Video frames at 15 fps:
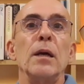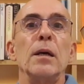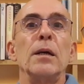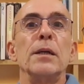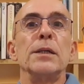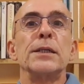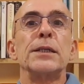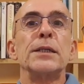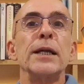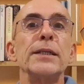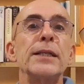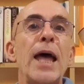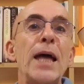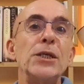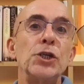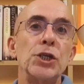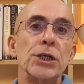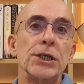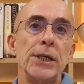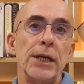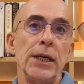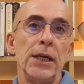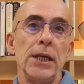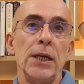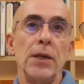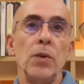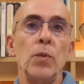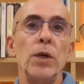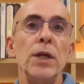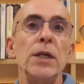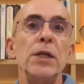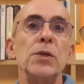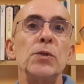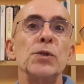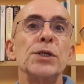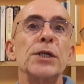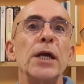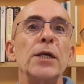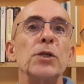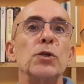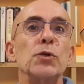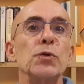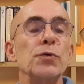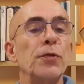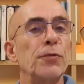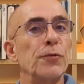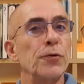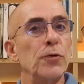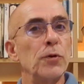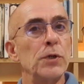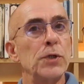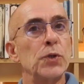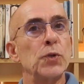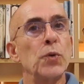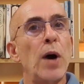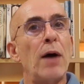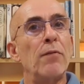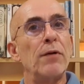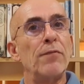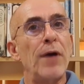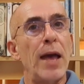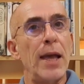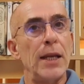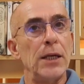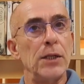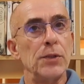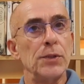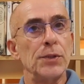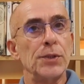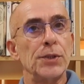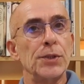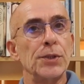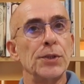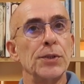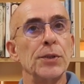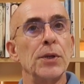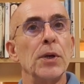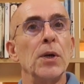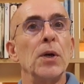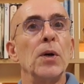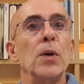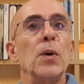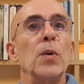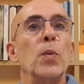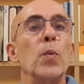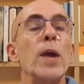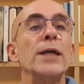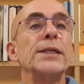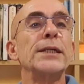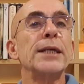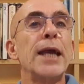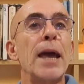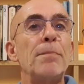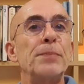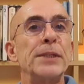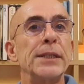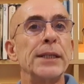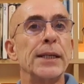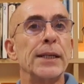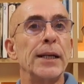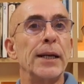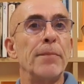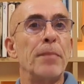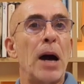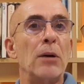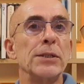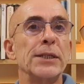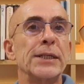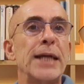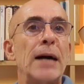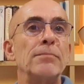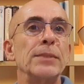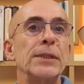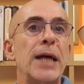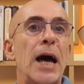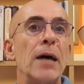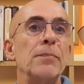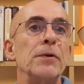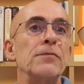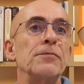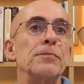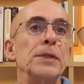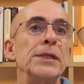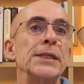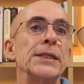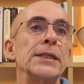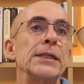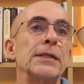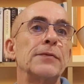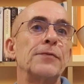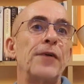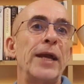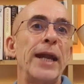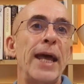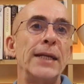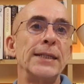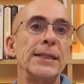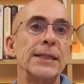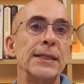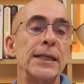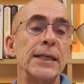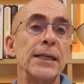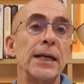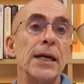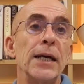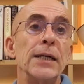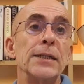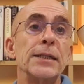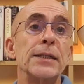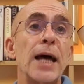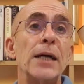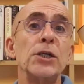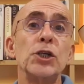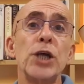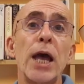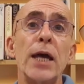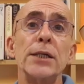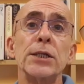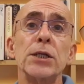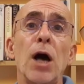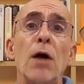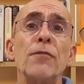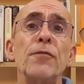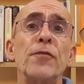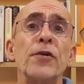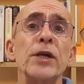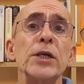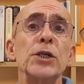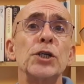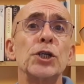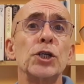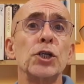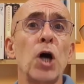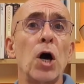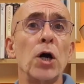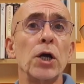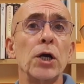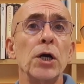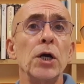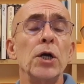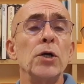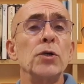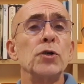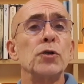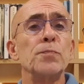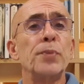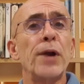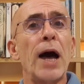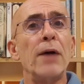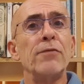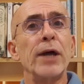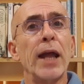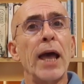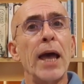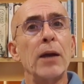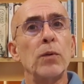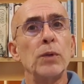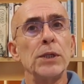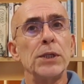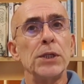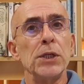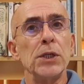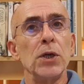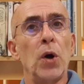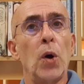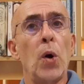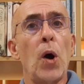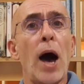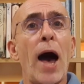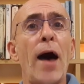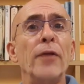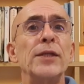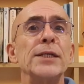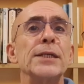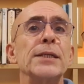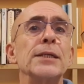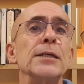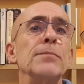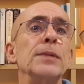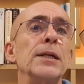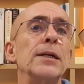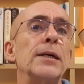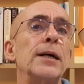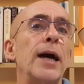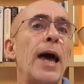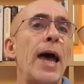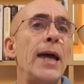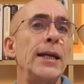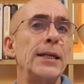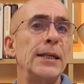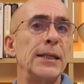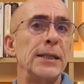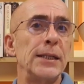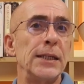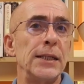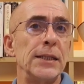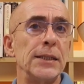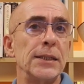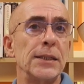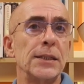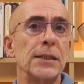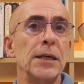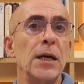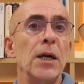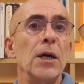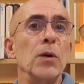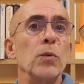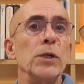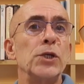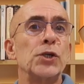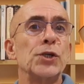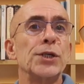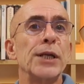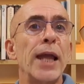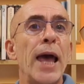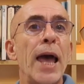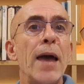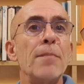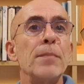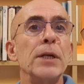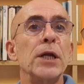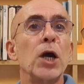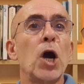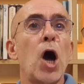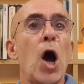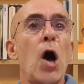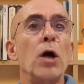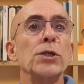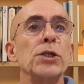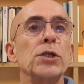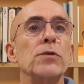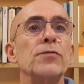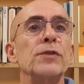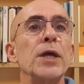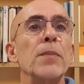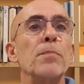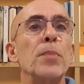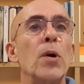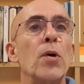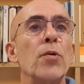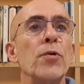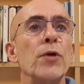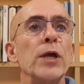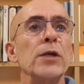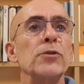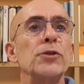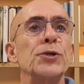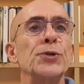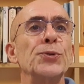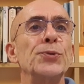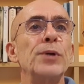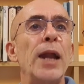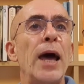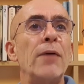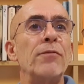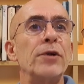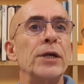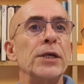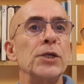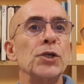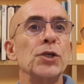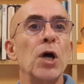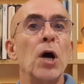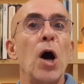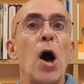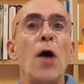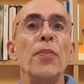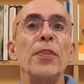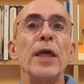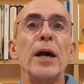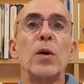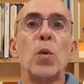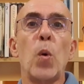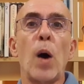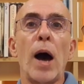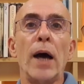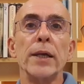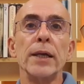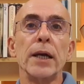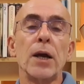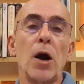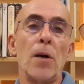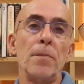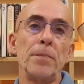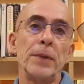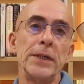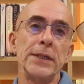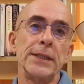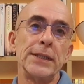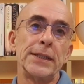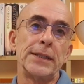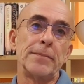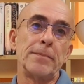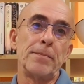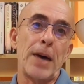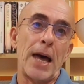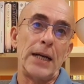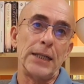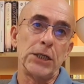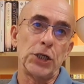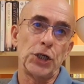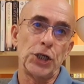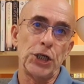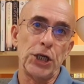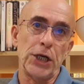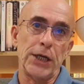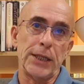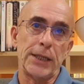Strategically, we need to stay truthful to our values. We are skeptical about some type of business financing, such as offering stock to private equity or other similar entities, which slam the cost of their borrowing through leverage on the acquired company's balance sheet.